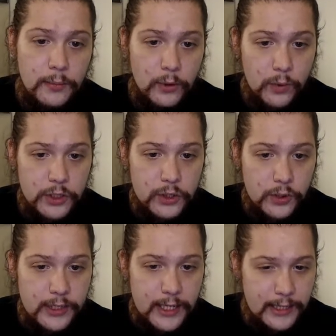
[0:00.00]
But what
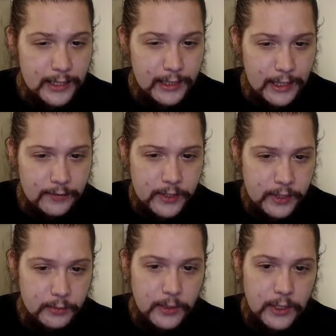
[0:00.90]
choice had he left
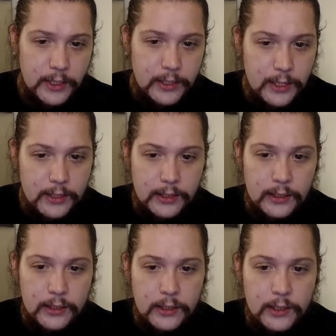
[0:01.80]
him? Nothing,